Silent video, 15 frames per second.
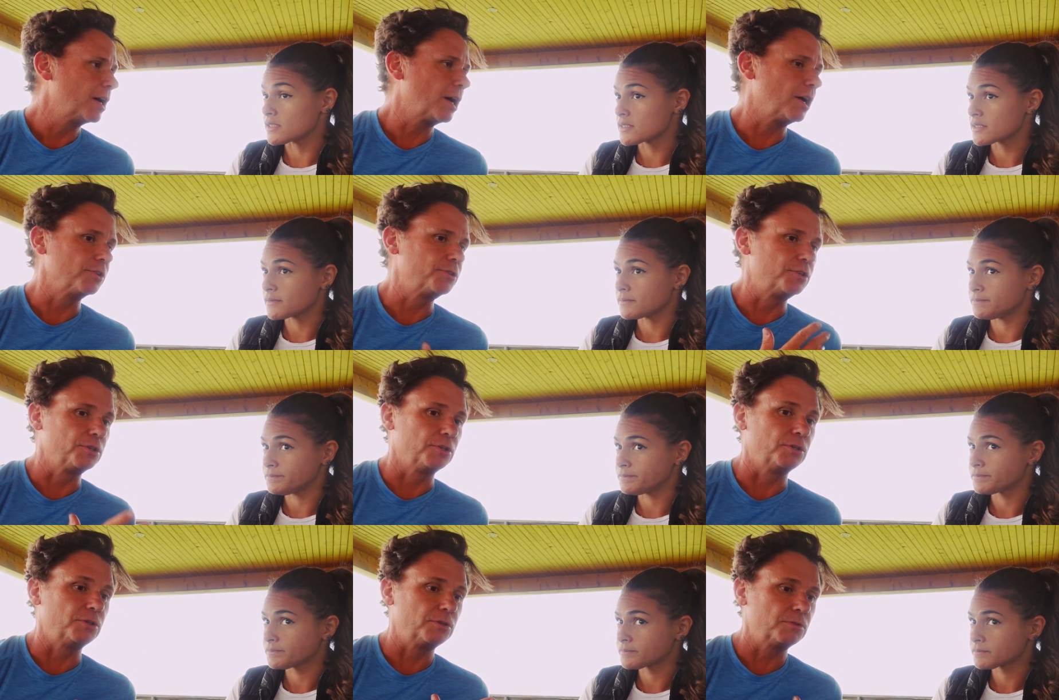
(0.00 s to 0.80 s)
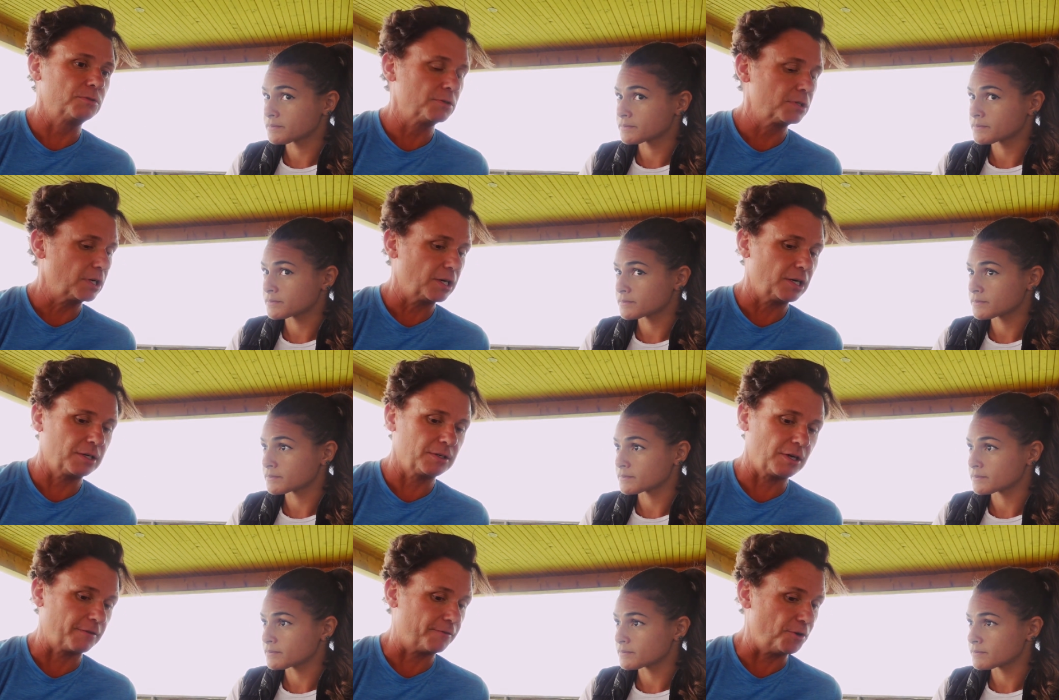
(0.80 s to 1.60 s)
Speaker 1: I'll do
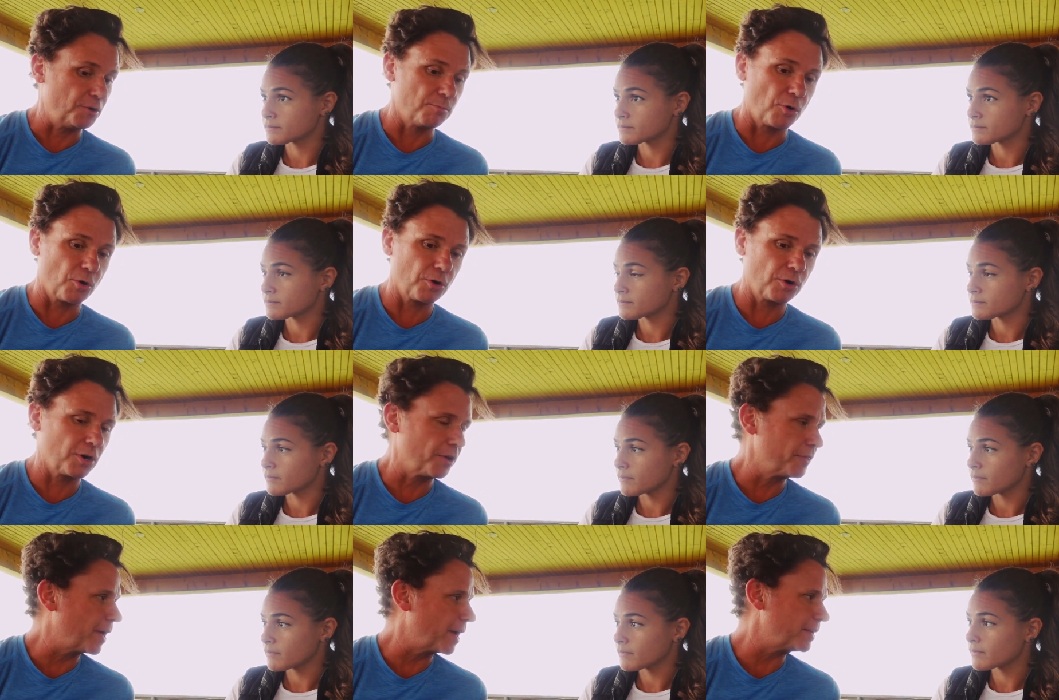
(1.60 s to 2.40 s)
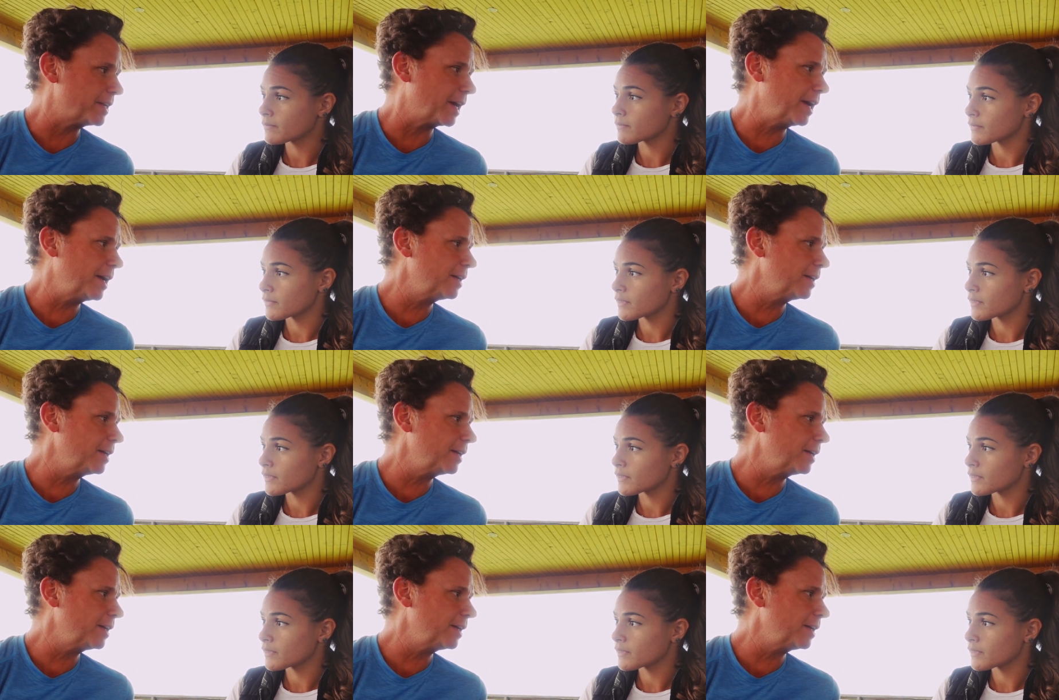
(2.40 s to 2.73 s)
uh, a few more on that day.